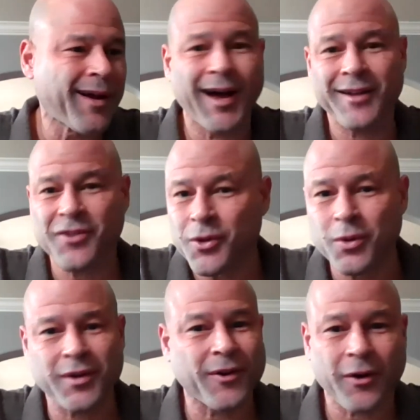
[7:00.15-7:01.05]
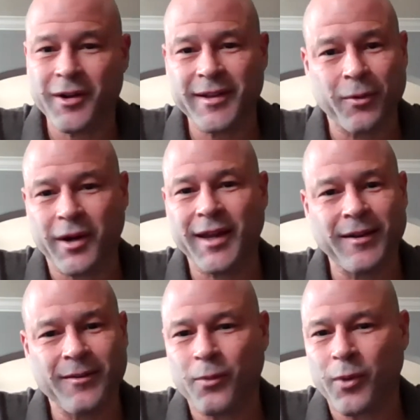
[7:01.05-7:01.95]
Uh, two, concurrently
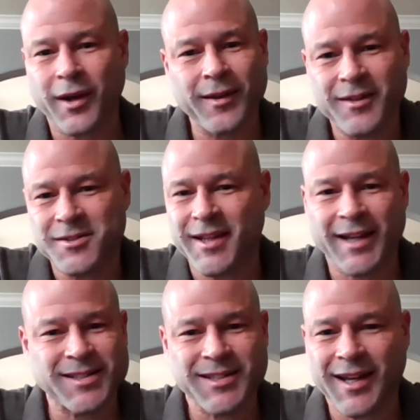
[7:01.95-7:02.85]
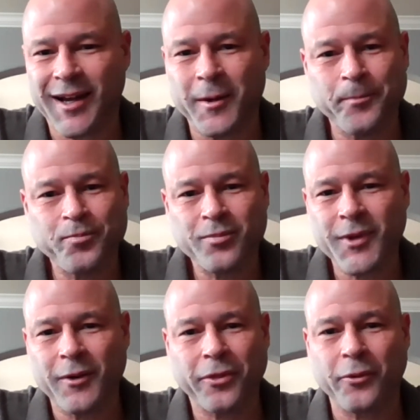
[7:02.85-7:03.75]
working working in these next you
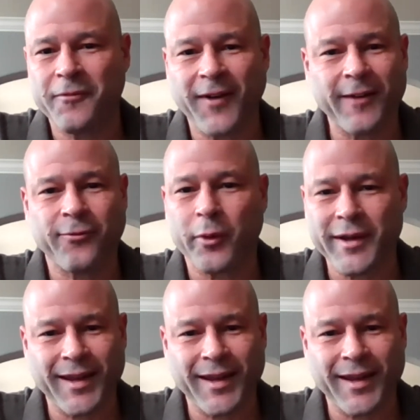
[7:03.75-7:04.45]
know 35, 40